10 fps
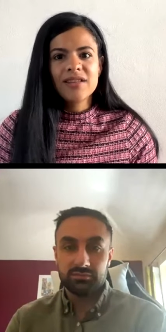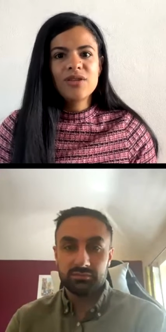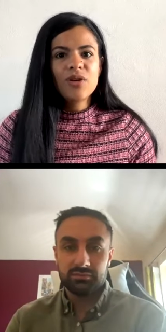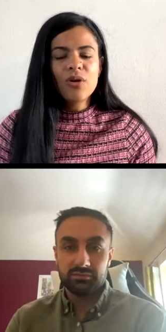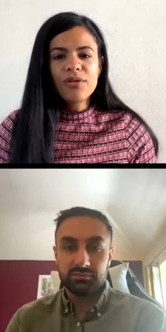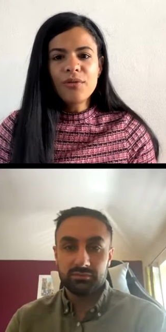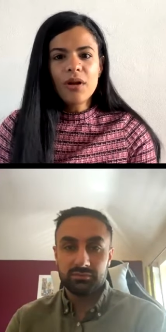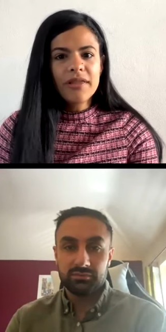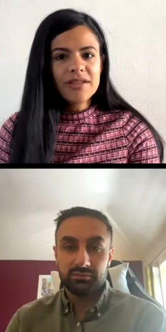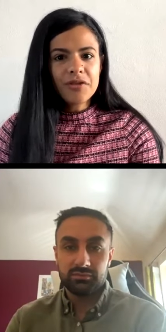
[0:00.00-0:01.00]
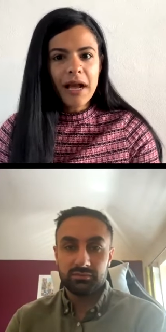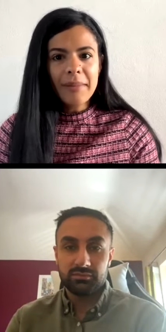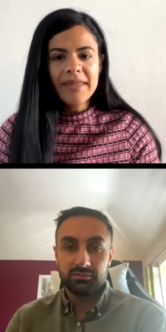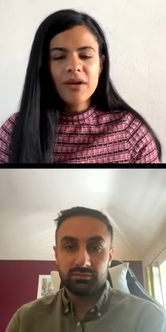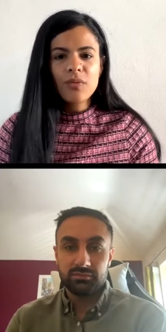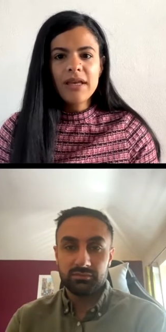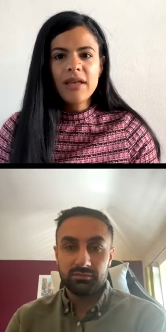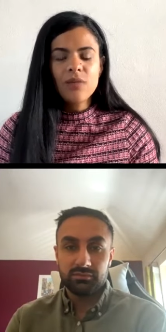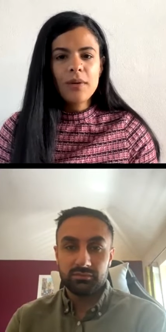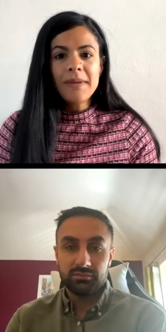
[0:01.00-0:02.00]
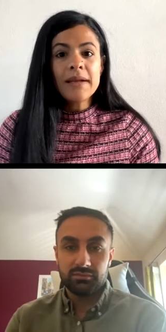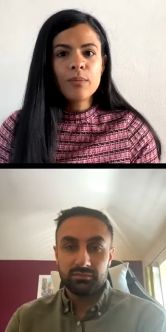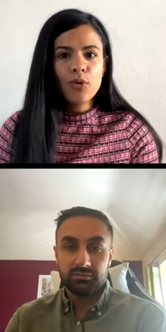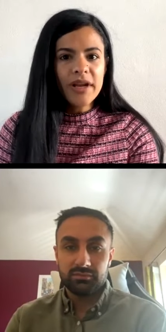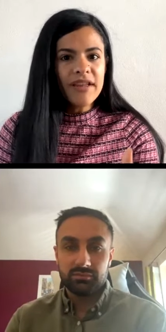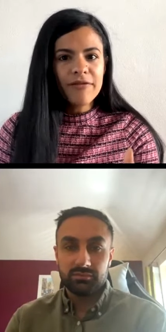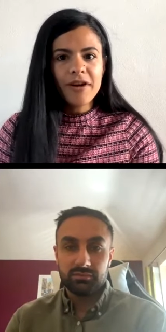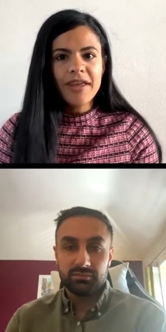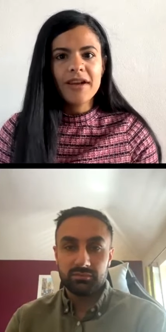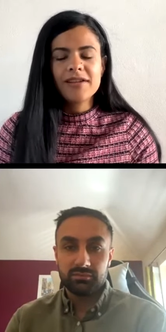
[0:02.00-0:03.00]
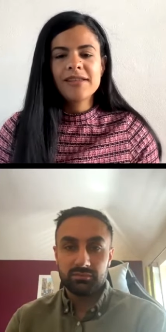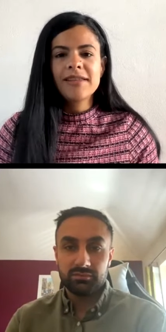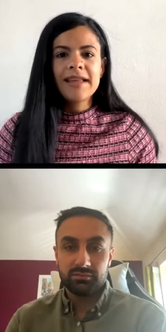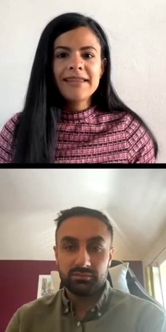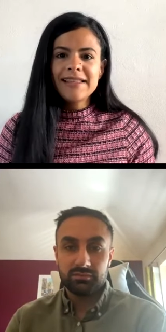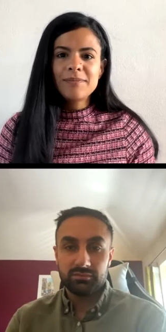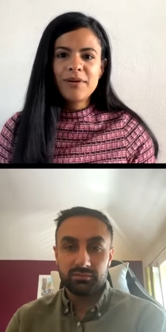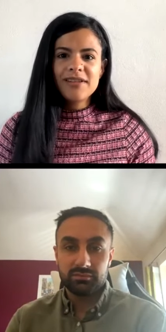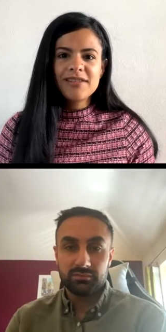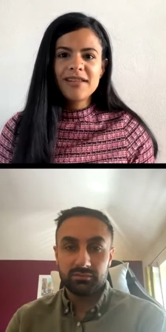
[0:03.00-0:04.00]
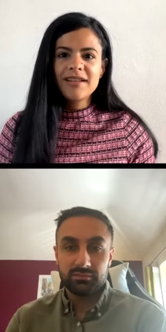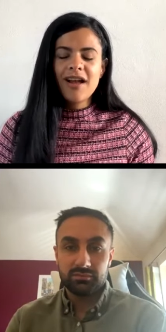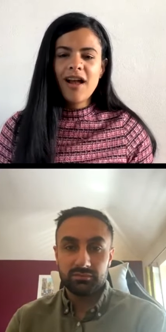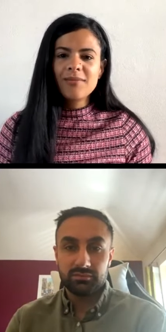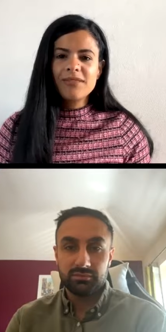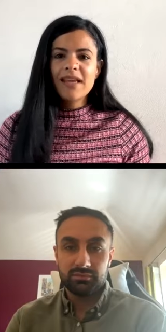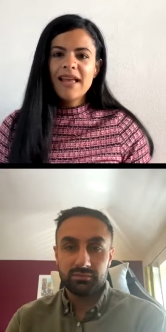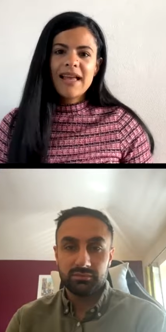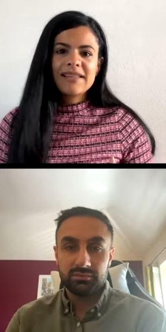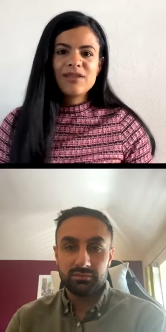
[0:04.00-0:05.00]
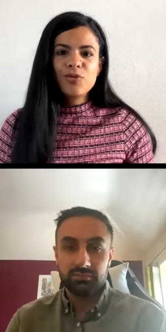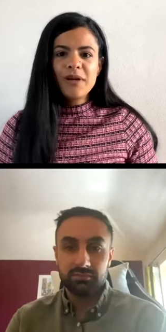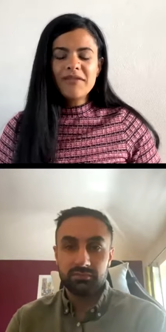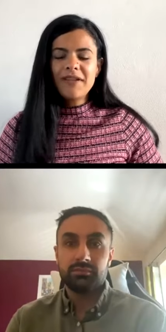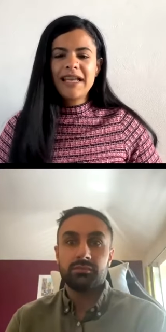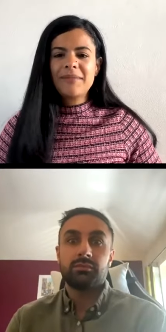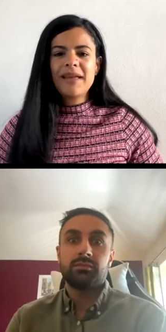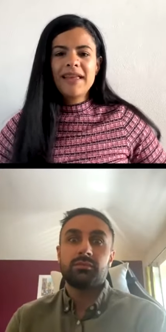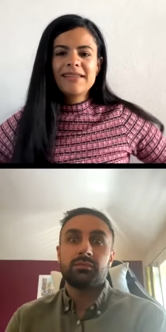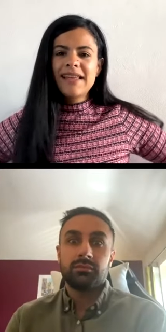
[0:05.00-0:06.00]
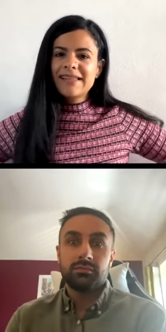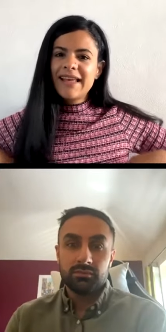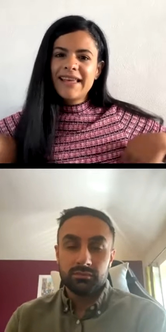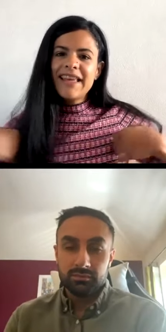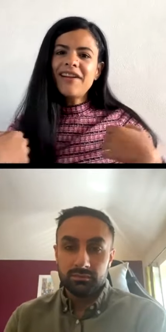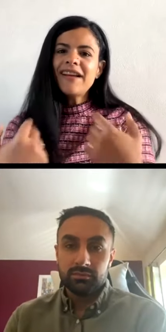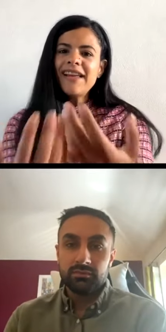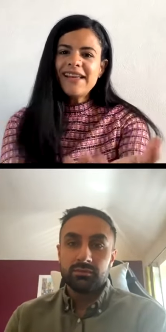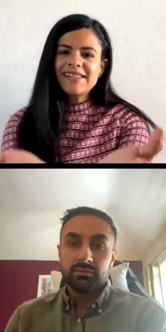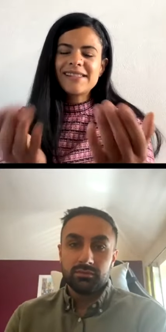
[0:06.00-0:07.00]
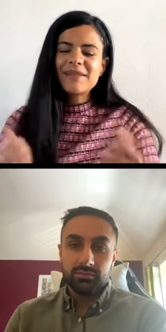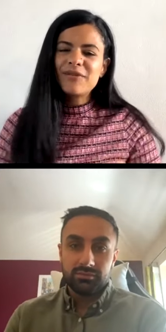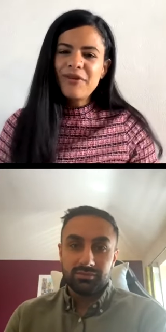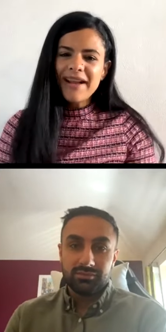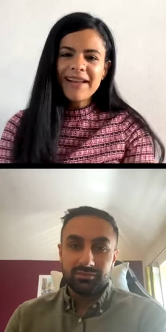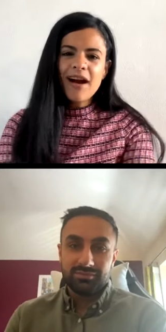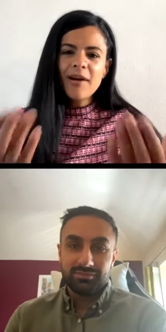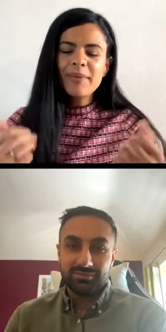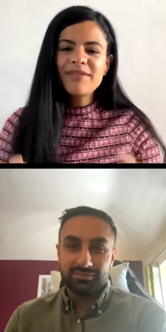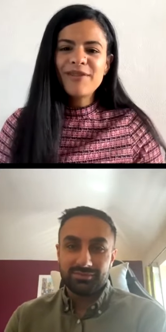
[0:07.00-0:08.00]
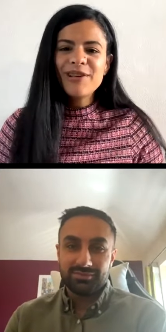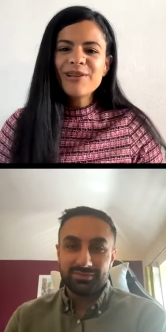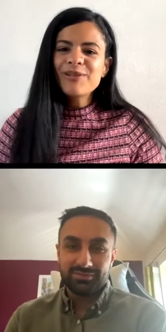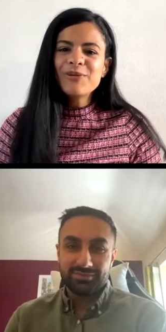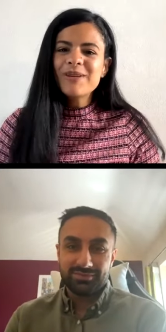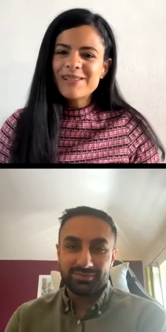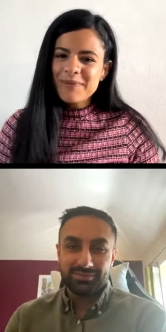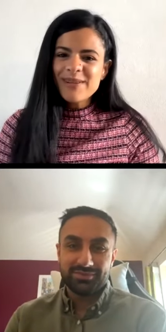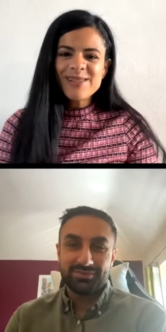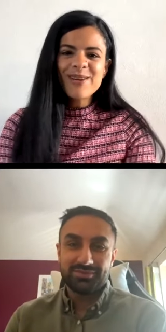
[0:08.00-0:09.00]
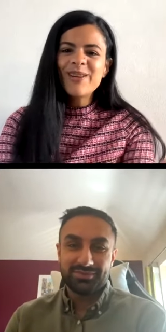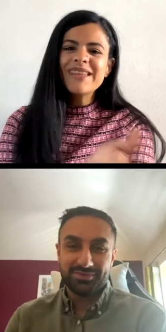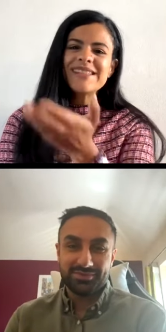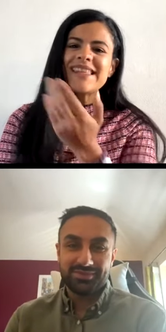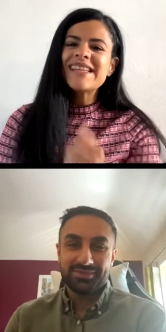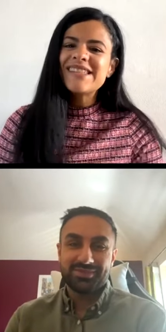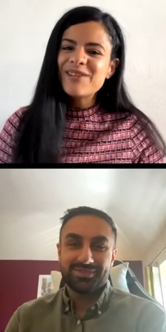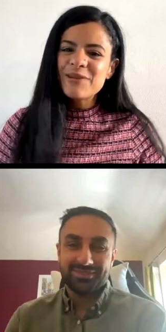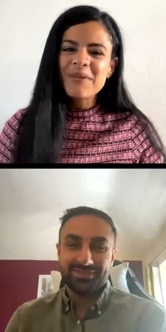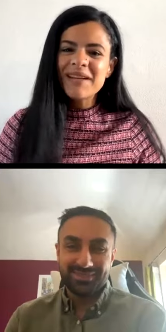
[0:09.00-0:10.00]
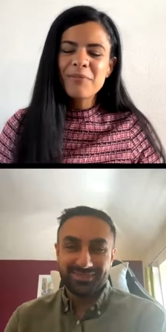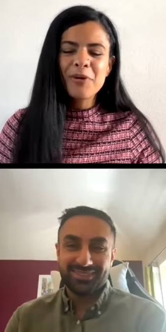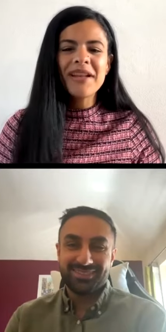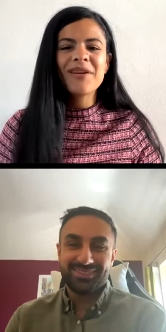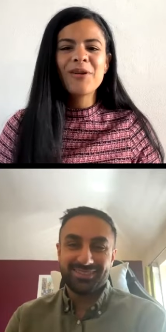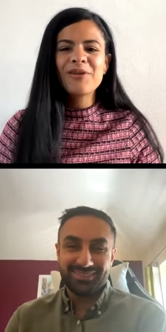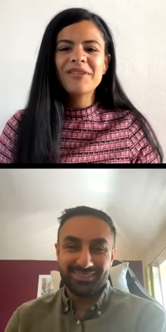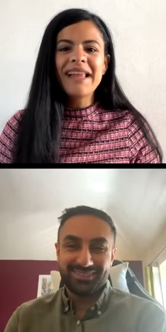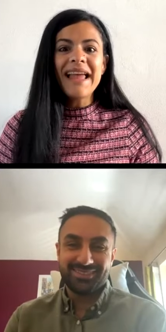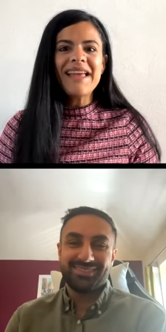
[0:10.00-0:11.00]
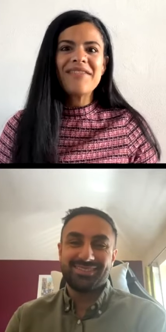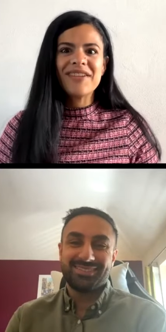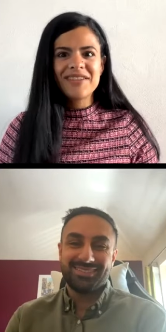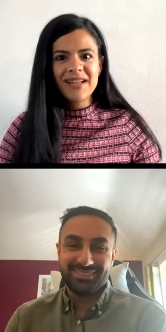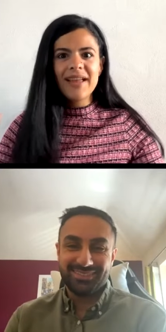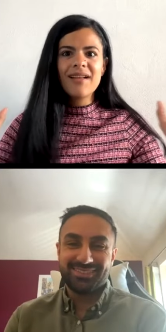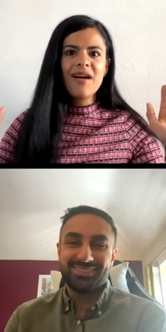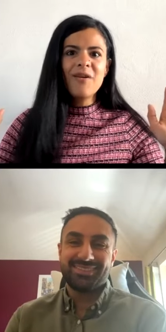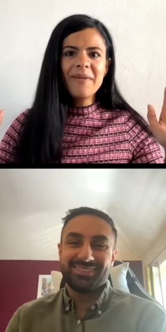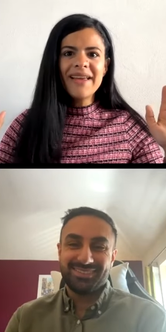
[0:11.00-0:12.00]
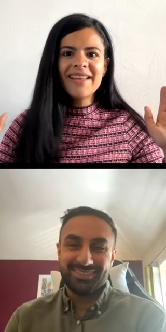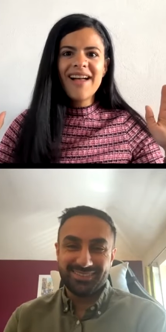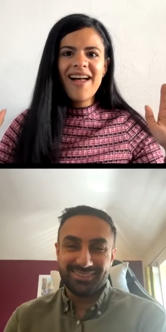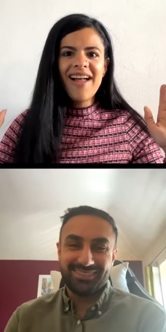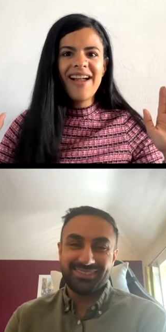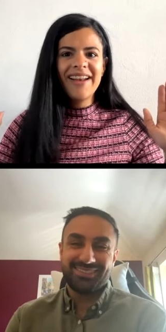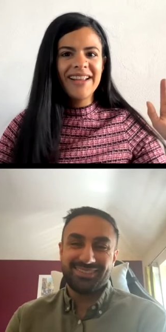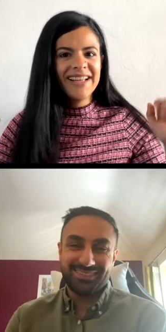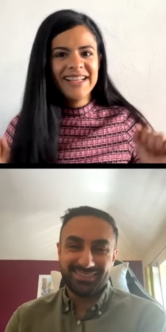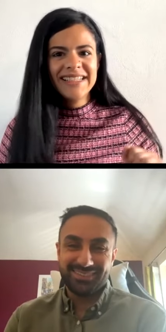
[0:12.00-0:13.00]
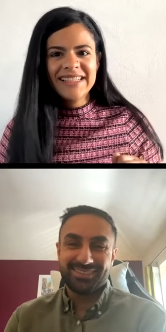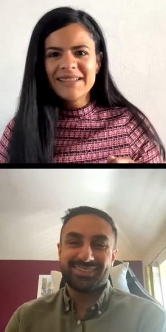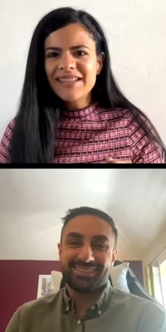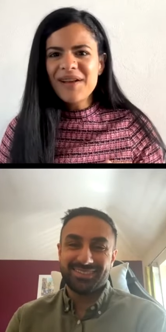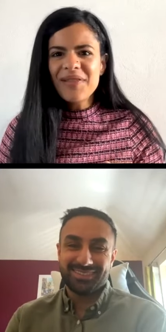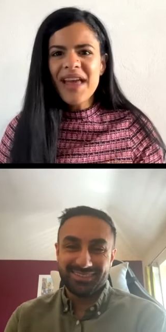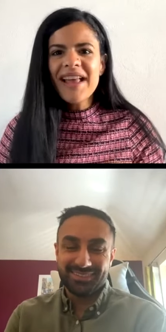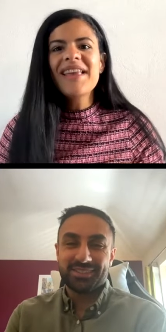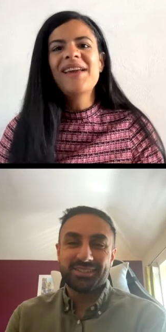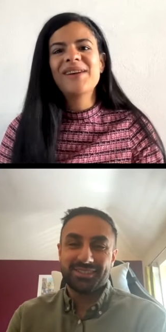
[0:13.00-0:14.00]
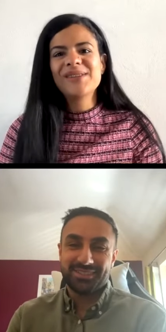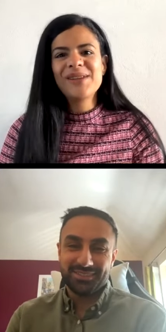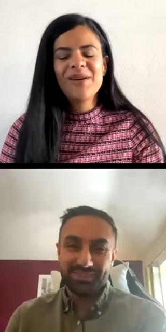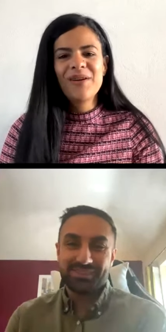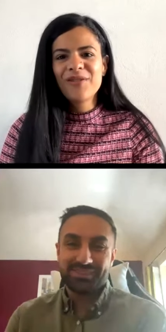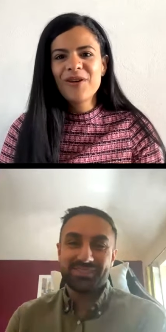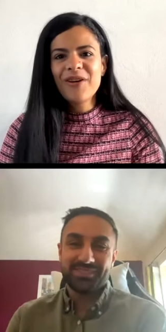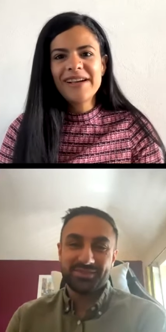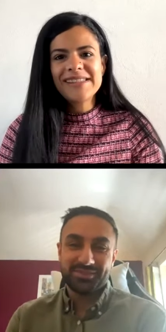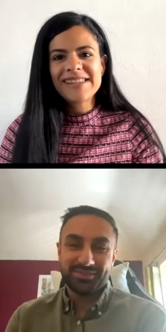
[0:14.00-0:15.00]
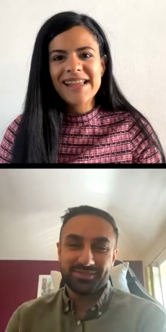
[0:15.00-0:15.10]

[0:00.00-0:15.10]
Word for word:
Speaker 1: to go through all the trauma that we we've been avoiding for years, and then this person that comes as a twin flame says like, "Here it is, red carpet for you to experience all these things that you've been avoiding all your life," and you're like, "Oh my god, no, thank you." So of course,